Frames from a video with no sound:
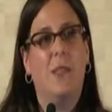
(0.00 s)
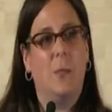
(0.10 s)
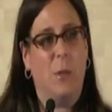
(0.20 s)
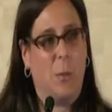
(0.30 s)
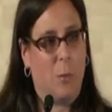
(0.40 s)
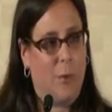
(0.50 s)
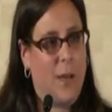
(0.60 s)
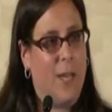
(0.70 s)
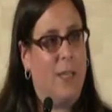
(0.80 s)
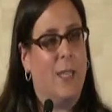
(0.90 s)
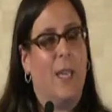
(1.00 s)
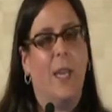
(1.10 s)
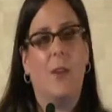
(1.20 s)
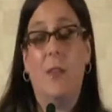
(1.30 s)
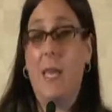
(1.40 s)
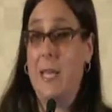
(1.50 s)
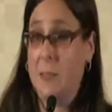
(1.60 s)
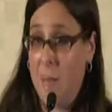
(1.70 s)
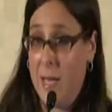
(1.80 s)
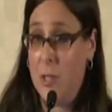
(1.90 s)
the people providing the care, the
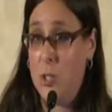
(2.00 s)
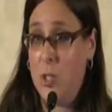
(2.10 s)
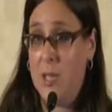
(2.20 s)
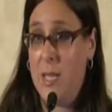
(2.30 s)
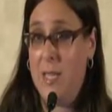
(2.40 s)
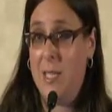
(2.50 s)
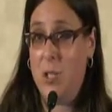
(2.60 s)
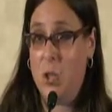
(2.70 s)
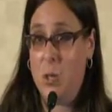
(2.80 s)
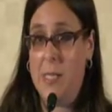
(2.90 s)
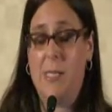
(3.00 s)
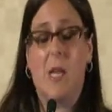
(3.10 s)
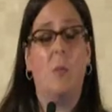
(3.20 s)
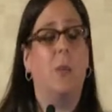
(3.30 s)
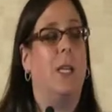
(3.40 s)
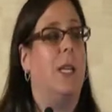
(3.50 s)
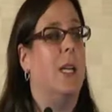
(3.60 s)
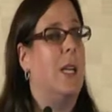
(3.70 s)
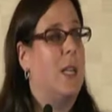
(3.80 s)
case managers at the insurance company,